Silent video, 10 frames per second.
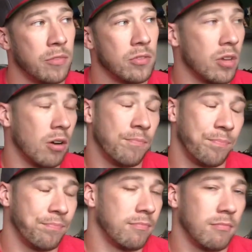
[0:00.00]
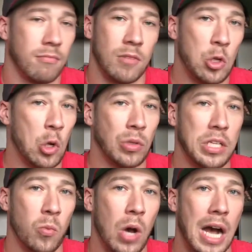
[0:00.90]
So you don't need
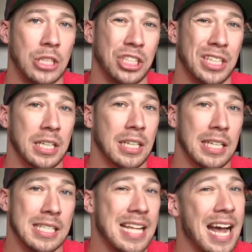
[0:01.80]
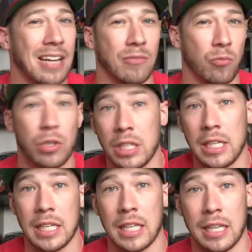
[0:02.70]
to watch. It's not
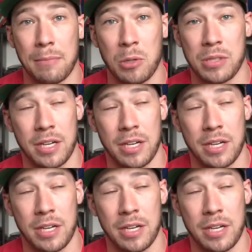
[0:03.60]
really the most